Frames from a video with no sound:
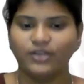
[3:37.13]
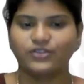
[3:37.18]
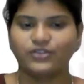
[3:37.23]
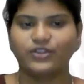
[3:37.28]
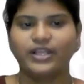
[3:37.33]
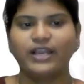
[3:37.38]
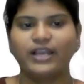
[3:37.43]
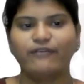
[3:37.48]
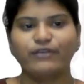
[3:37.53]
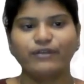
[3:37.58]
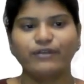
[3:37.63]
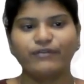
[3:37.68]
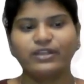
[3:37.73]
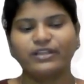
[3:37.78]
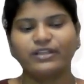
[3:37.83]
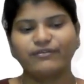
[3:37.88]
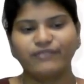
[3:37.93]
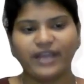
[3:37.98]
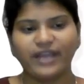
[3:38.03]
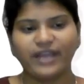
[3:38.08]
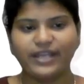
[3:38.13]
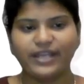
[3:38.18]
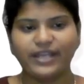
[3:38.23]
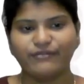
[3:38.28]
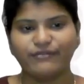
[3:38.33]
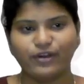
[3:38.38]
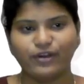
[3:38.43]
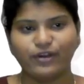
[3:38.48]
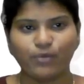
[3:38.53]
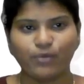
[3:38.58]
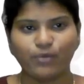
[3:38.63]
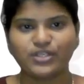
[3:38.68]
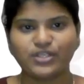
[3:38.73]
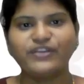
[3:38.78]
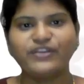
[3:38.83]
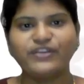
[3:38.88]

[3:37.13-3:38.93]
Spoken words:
So they have given the 5 different options.